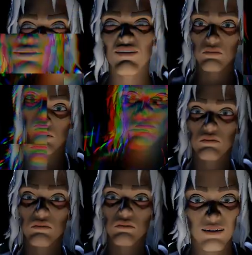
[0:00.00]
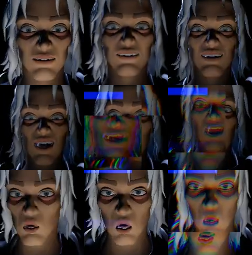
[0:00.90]
Touch another
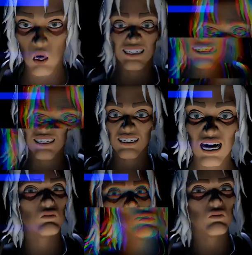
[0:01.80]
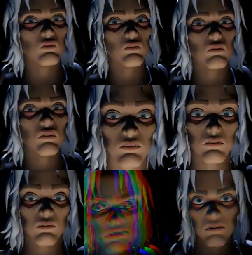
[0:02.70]
wall. Oh my god.
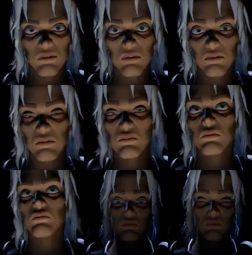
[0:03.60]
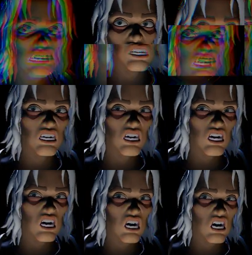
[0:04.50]
Turn on the light switch with my
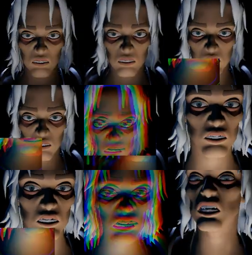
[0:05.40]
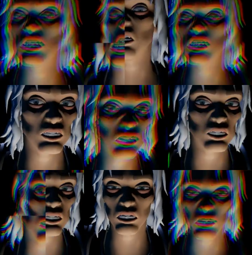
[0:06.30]
finger. Put the dog down. The dog
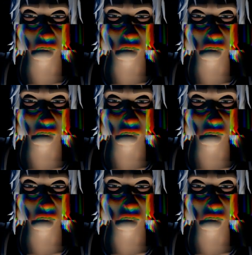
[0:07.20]
dies.